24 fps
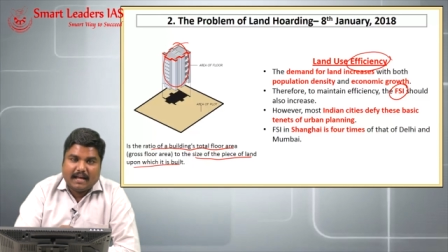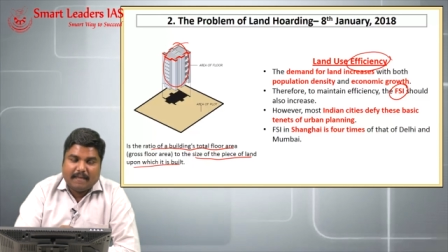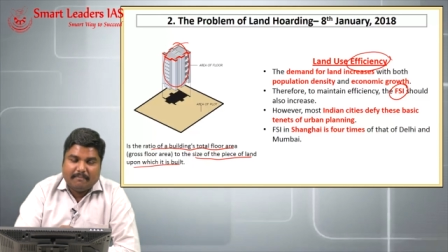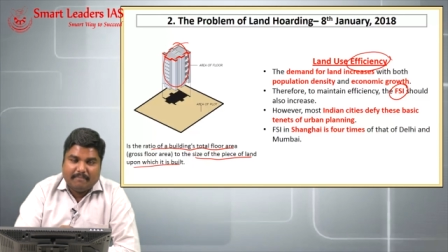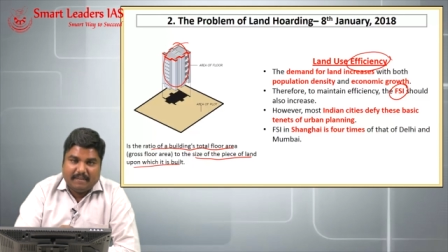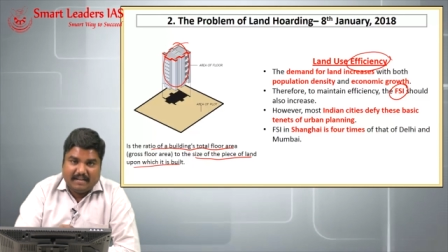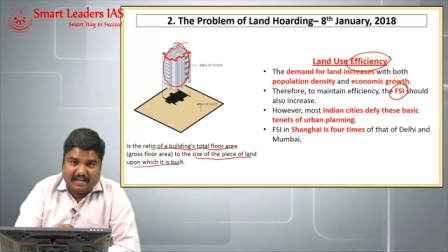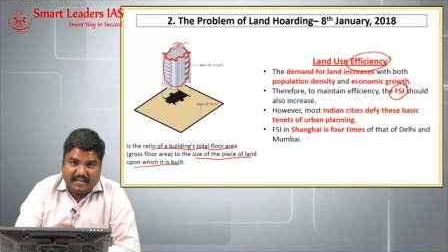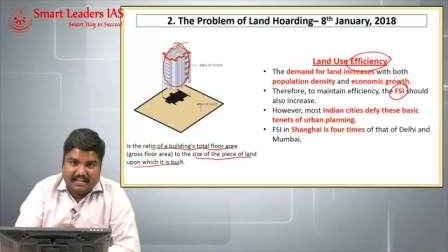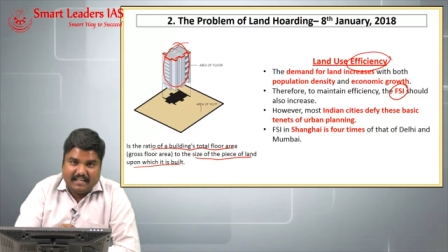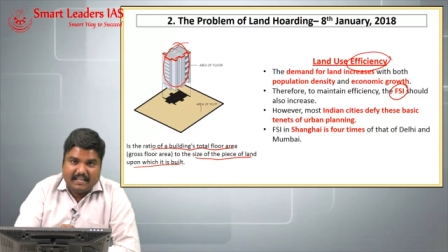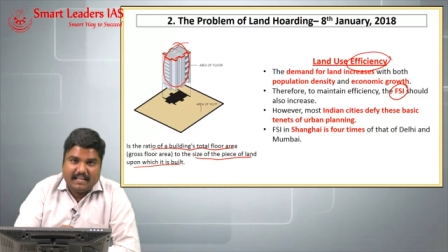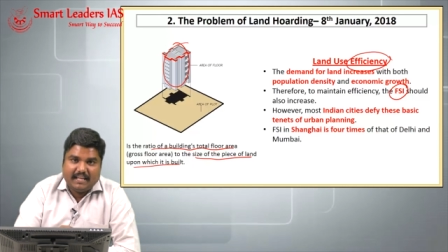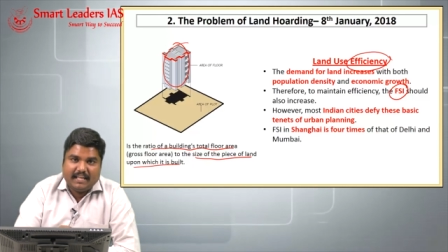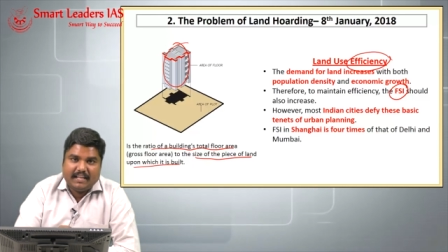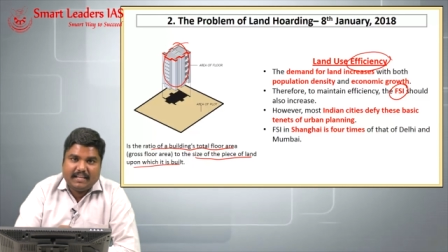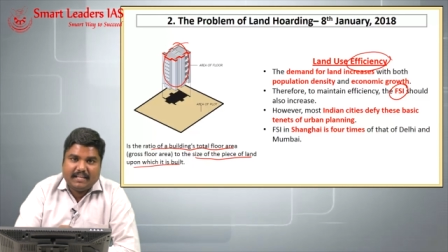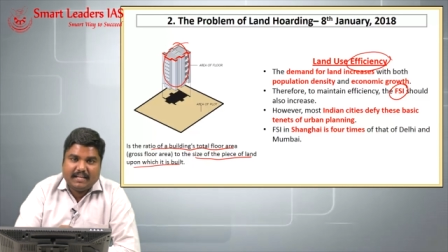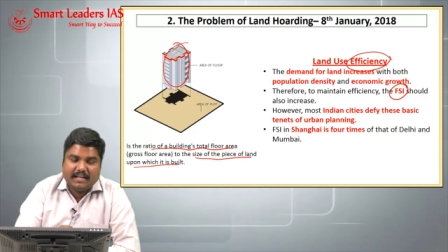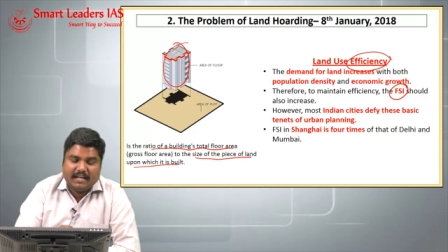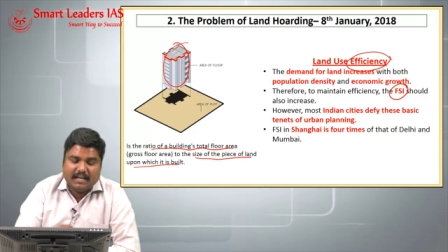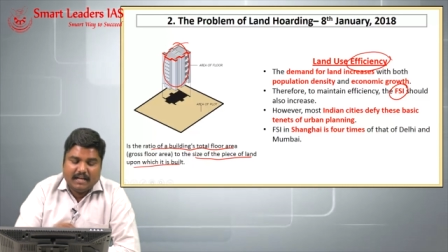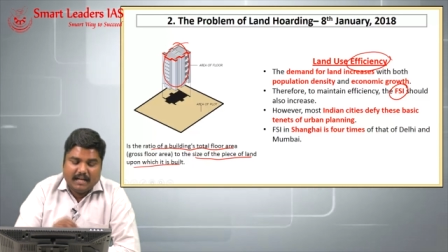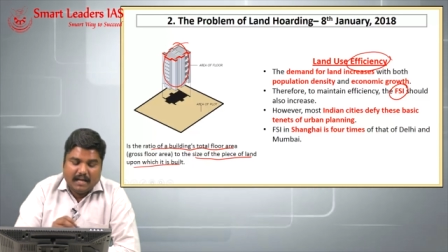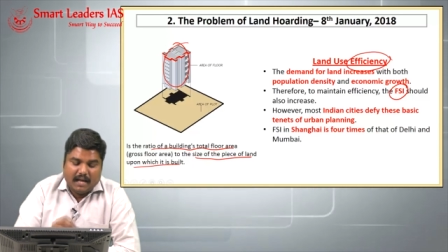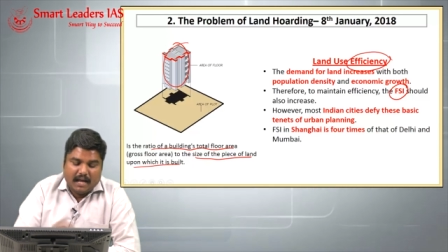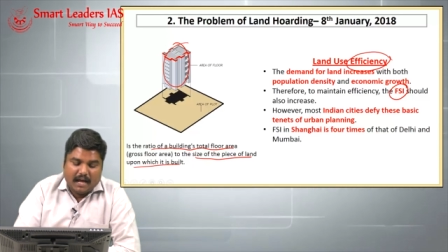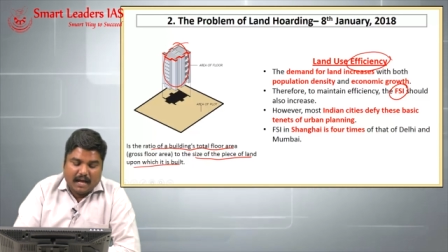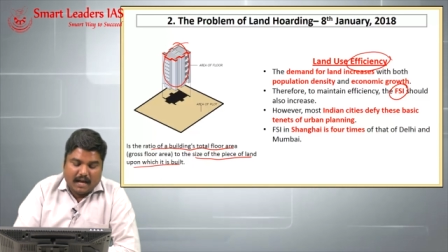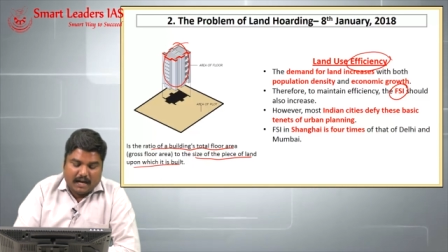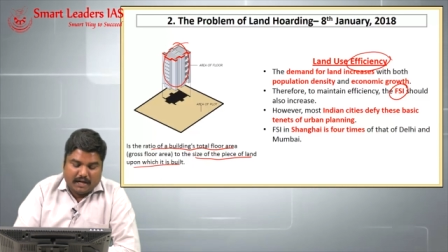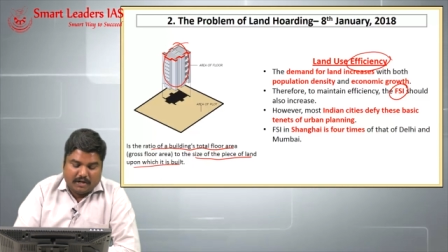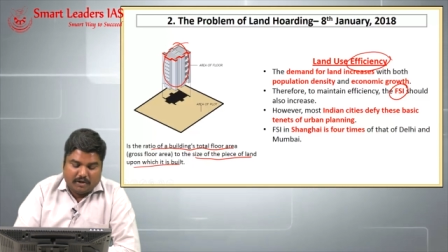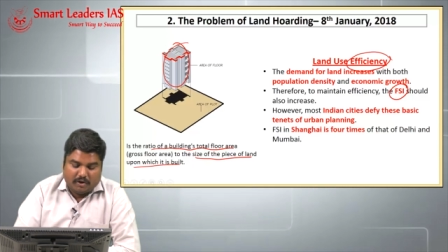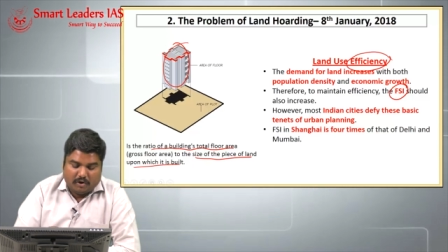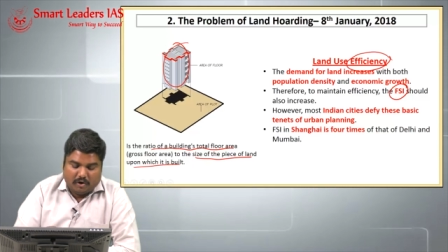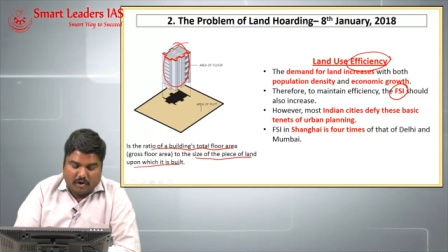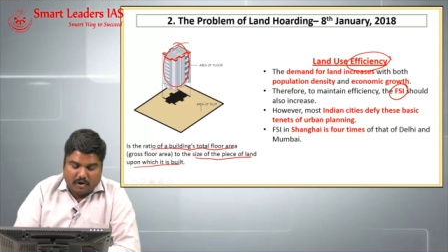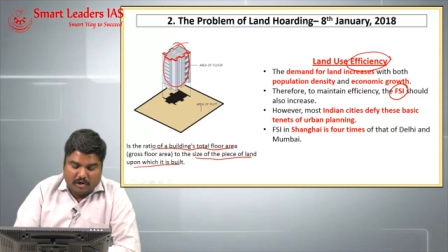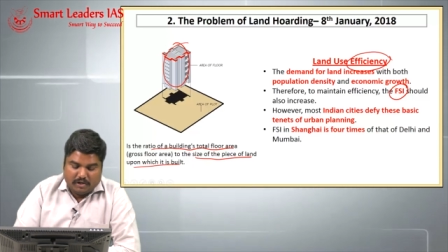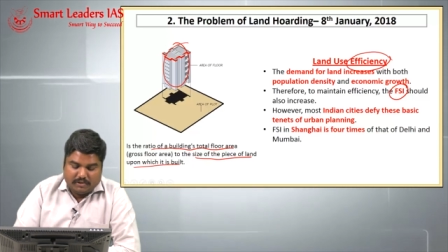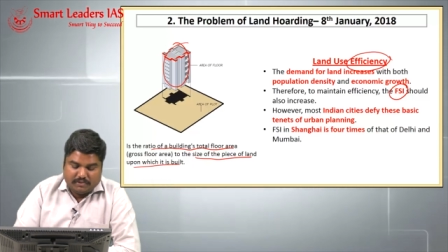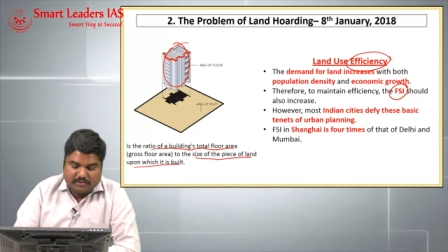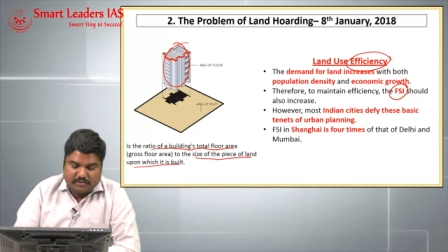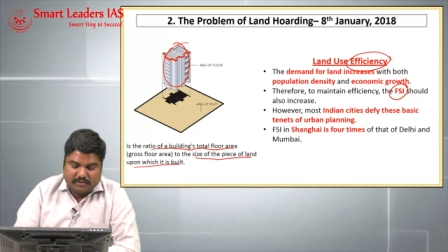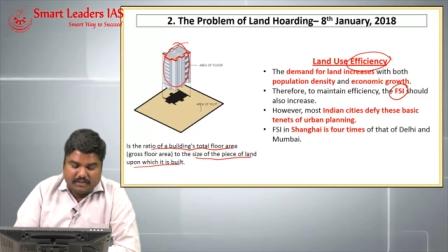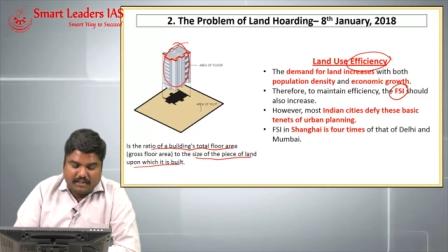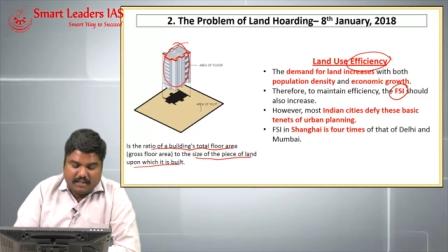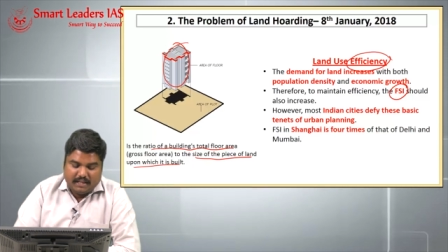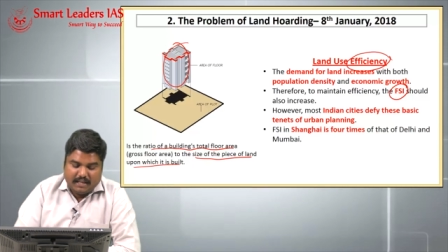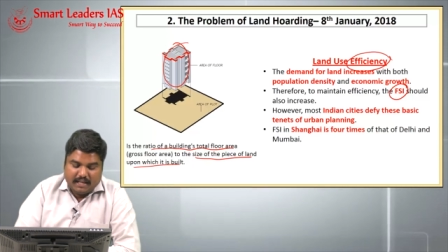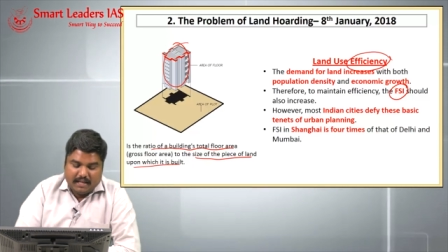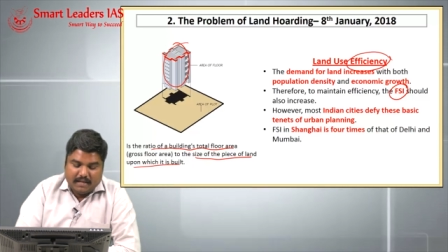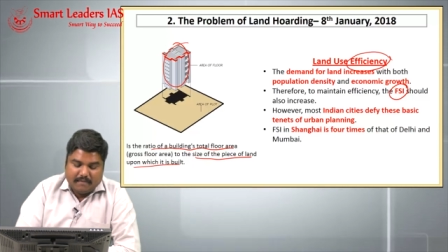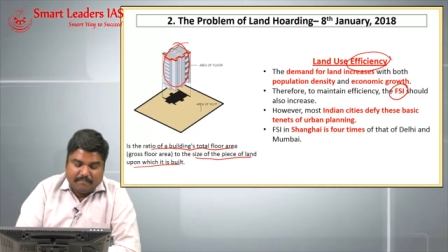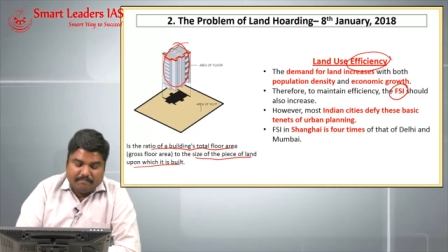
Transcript: building area and also the